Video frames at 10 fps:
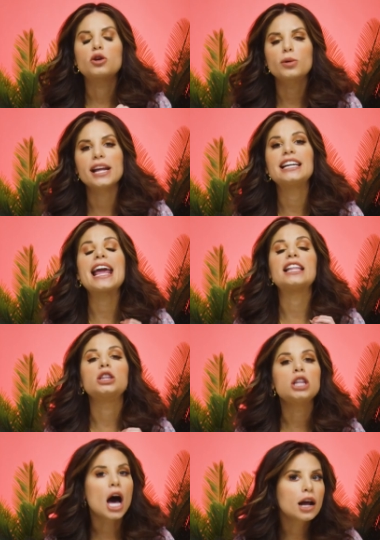it created a
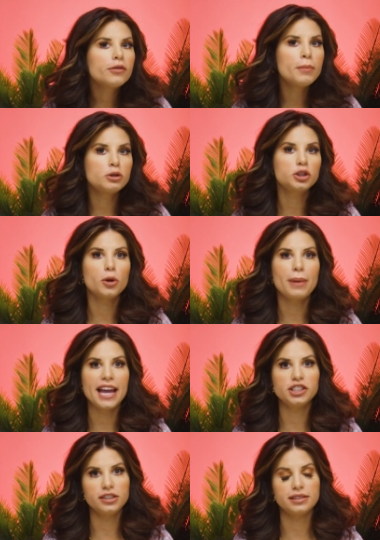lot of emotional
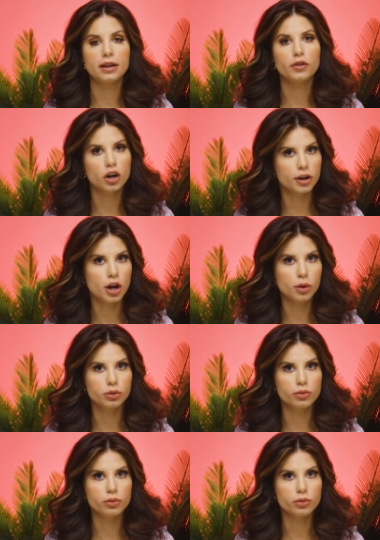pain, she said, for her to go